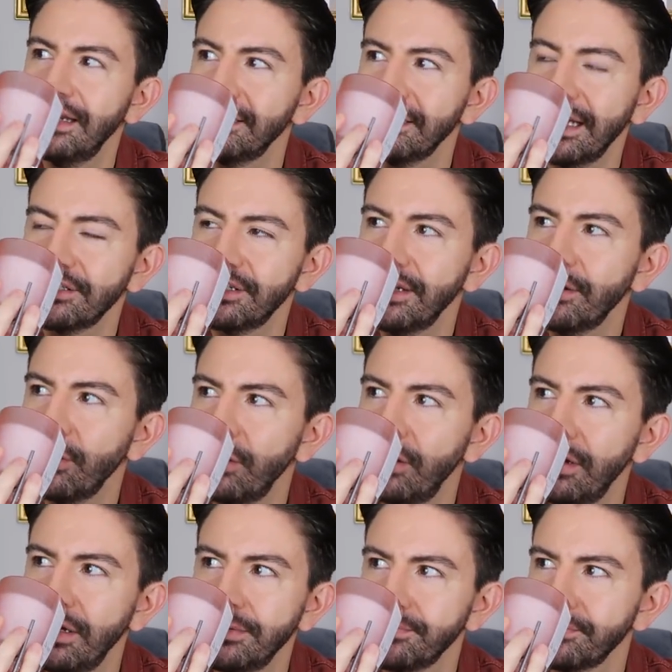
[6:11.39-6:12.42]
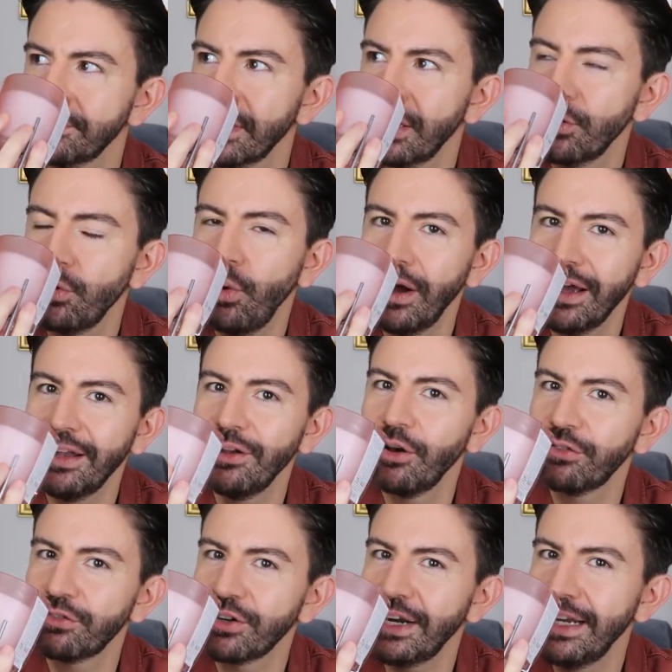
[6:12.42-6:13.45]
It's actually got quite a lot
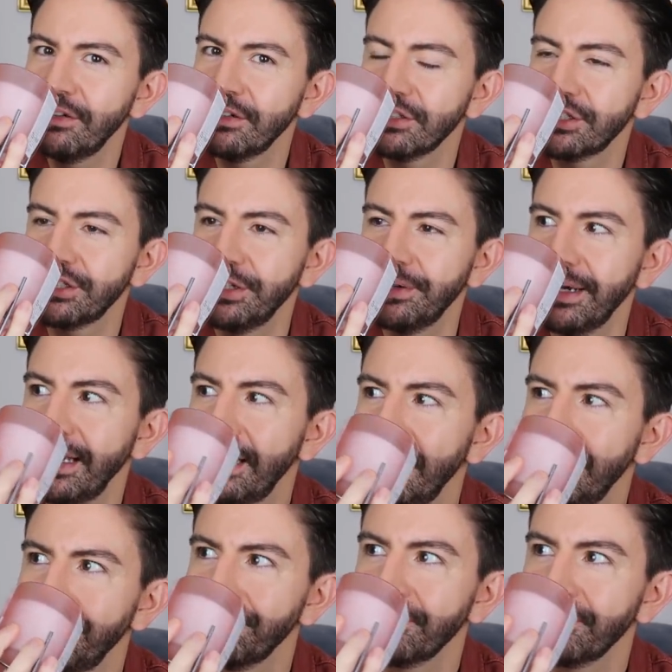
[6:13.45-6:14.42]
of fragrance to it.